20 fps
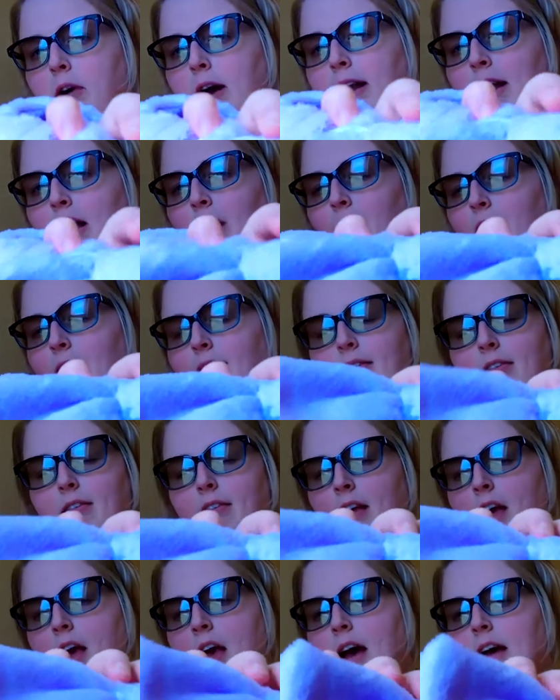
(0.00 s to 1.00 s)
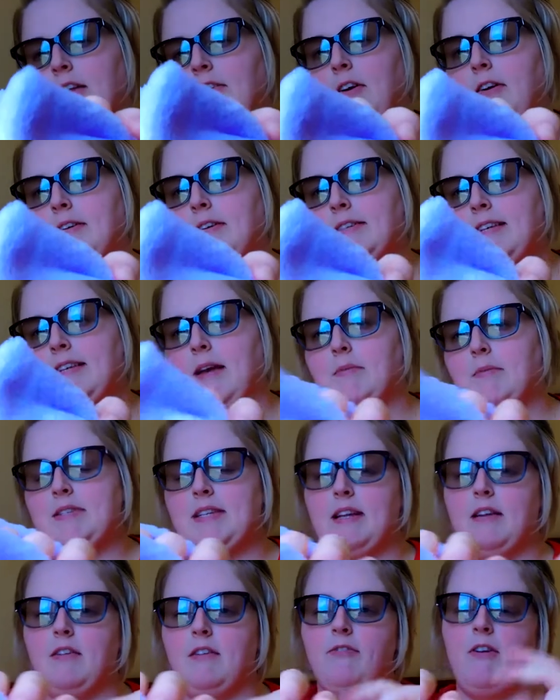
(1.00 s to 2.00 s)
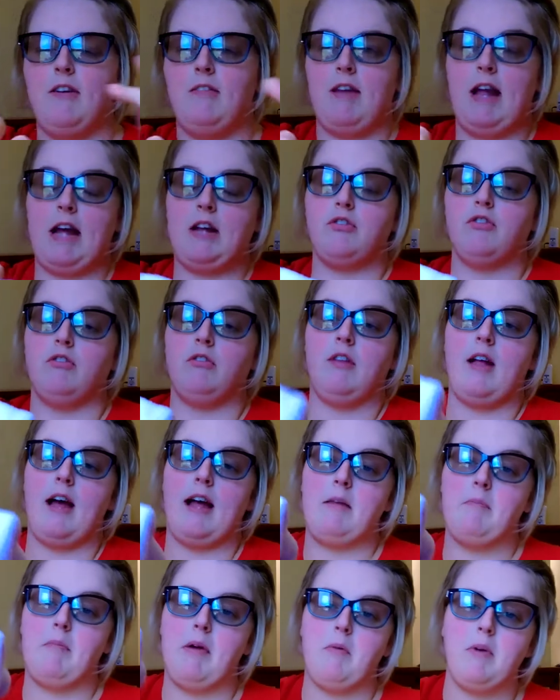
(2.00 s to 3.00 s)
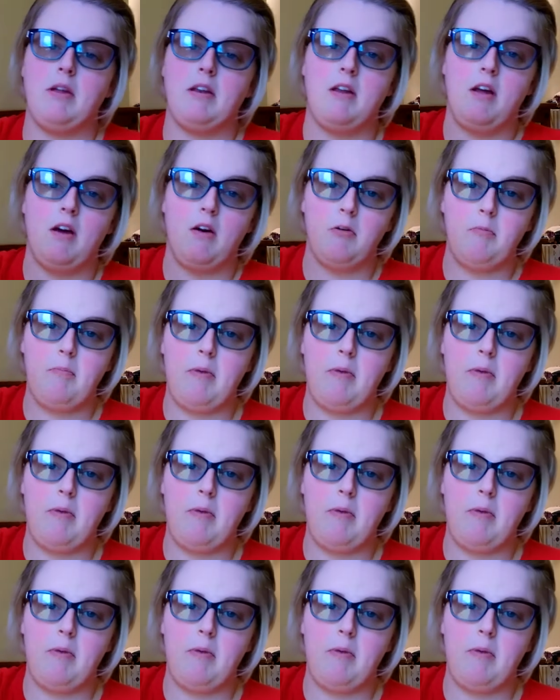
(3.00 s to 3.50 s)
I know it's it's hard to see. I'm sitting in front of natural light in my window,